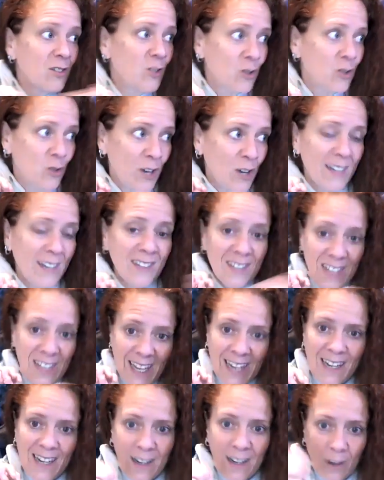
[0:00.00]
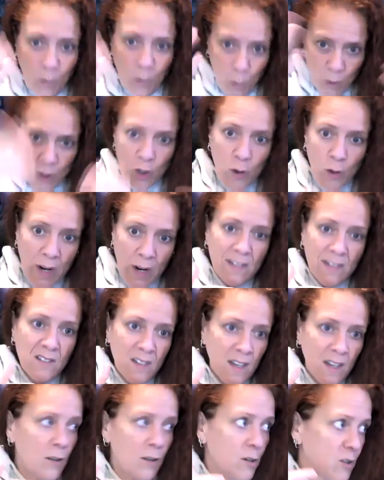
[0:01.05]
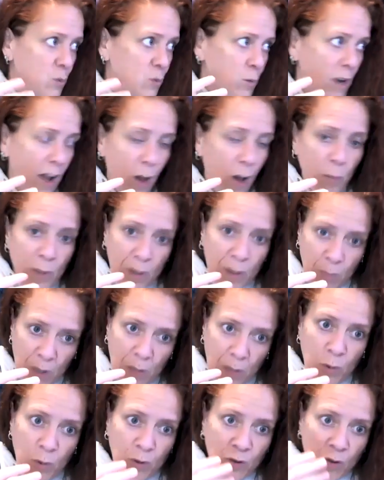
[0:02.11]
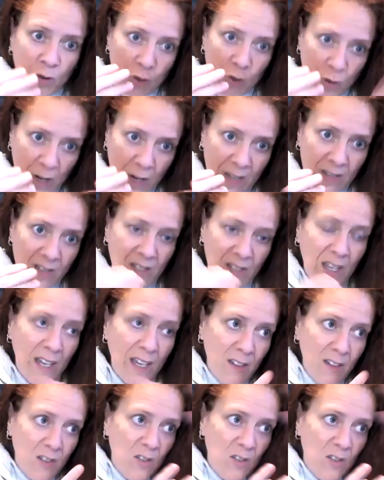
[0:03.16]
Translating. We're translators. We're helping people to translate